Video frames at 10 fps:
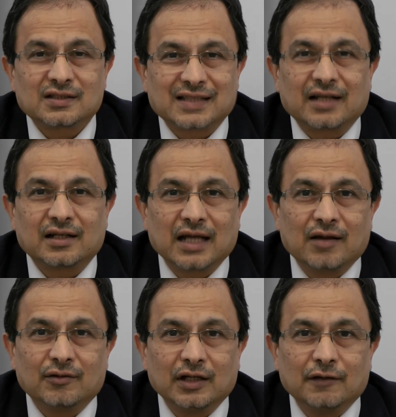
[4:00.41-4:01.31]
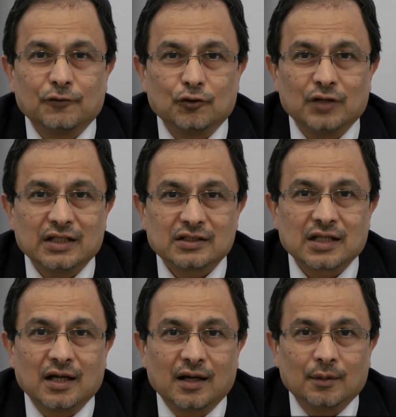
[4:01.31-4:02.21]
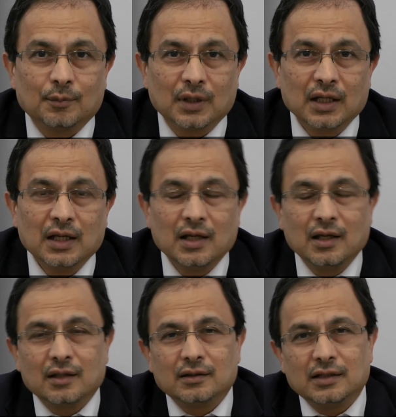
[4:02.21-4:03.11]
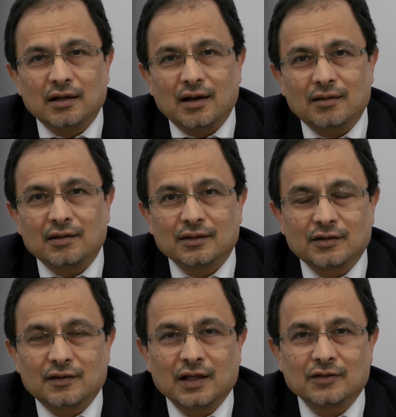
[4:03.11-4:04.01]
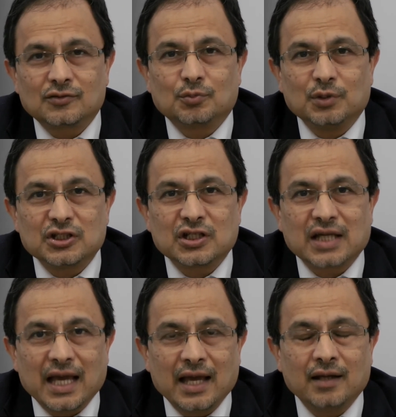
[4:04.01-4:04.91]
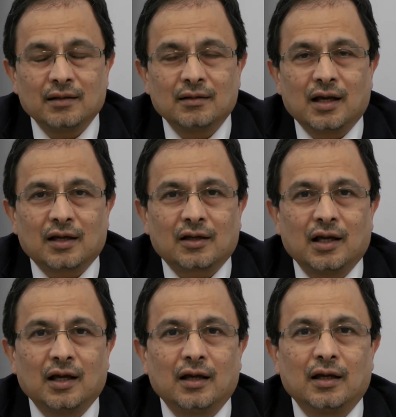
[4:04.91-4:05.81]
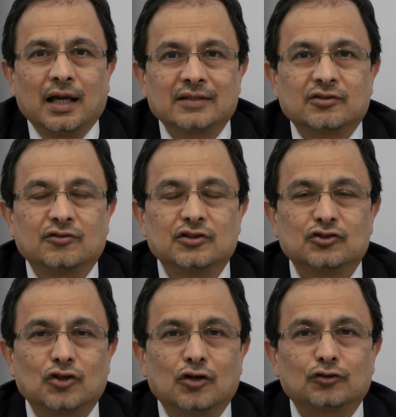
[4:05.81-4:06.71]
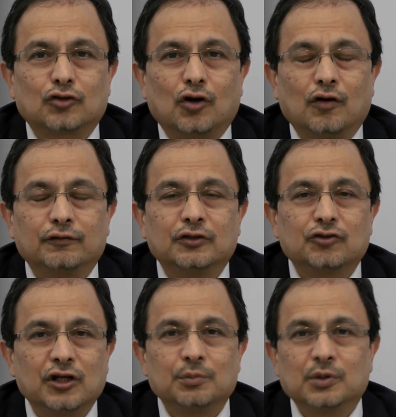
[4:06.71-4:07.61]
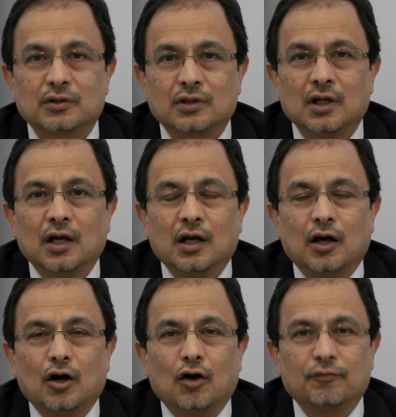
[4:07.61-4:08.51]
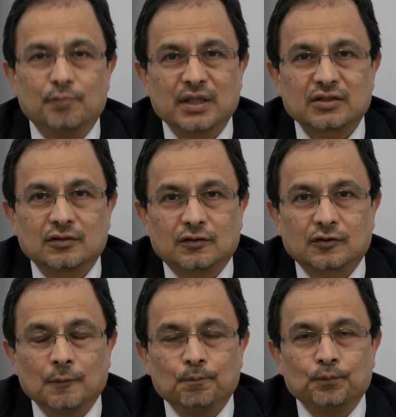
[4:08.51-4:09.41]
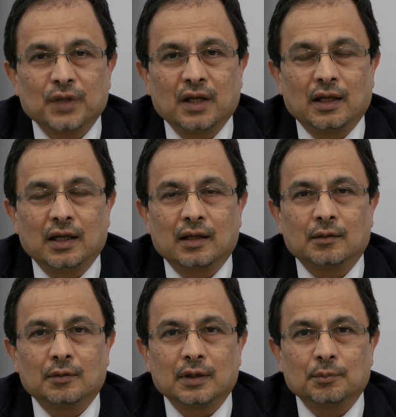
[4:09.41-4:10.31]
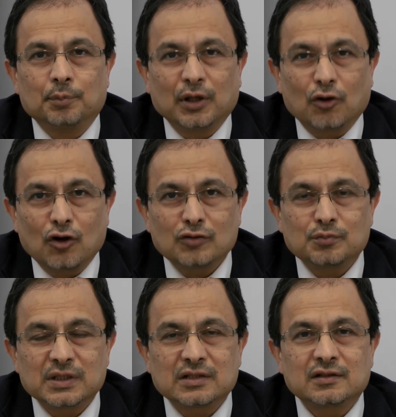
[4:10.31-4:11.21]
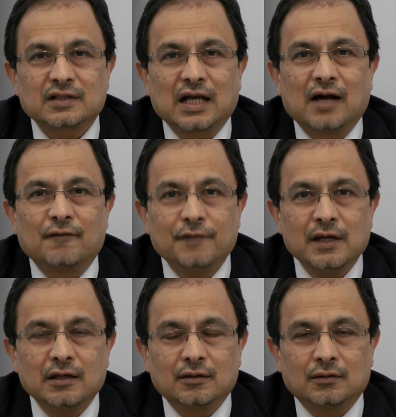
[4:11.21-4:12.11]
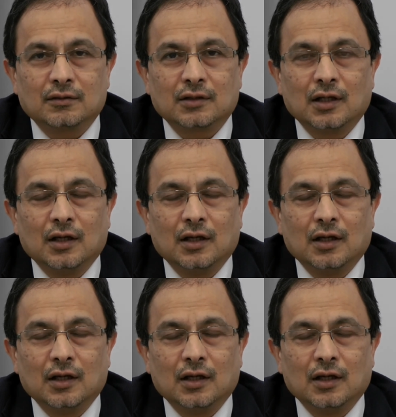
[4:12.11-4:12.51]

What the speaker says: settle down in a few days' time. There are other things which can occur as a result of the treatment of muscles. Because muscles are weakened